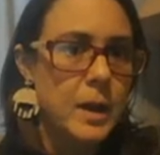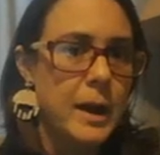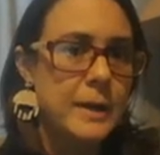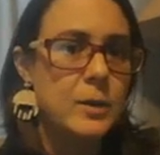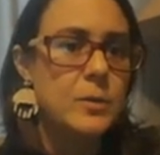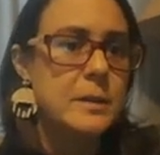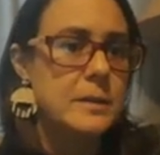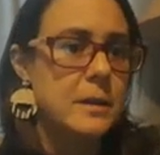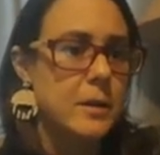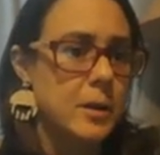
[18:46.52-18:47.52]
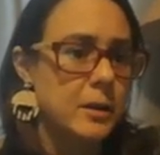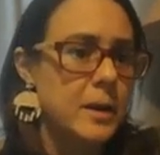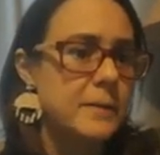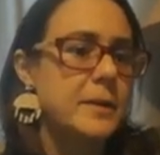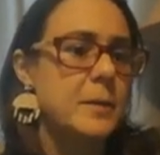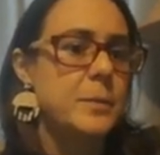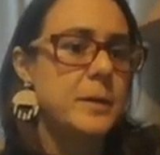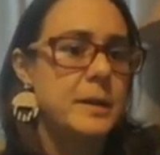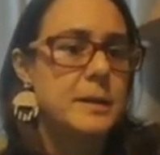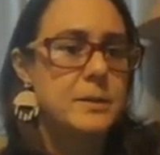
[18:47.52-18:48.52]
I know that a lot of
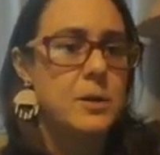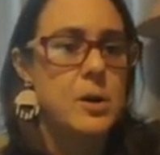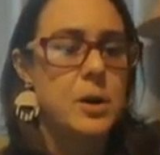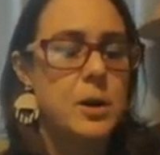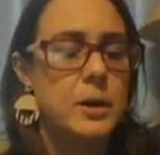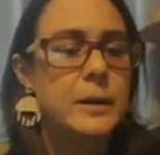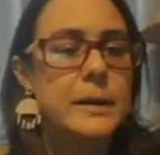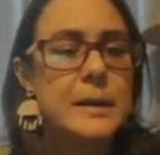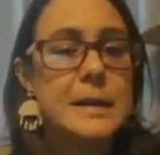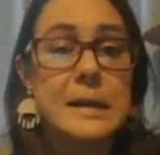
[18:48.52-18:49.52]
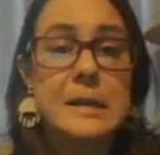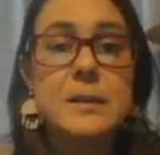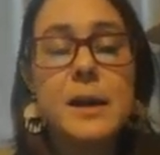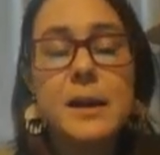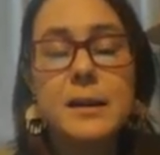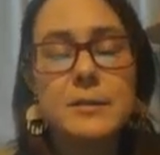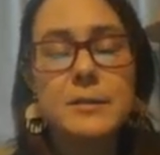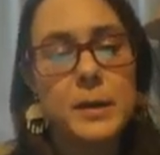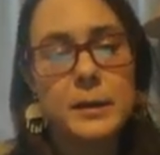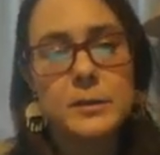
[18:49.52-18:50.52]
companies are getting into that, even
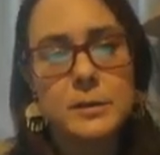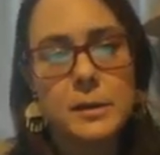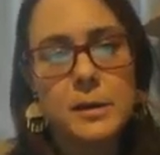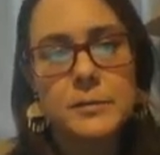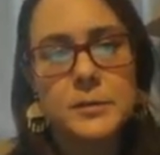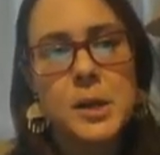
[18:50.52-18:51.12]
Microsoft,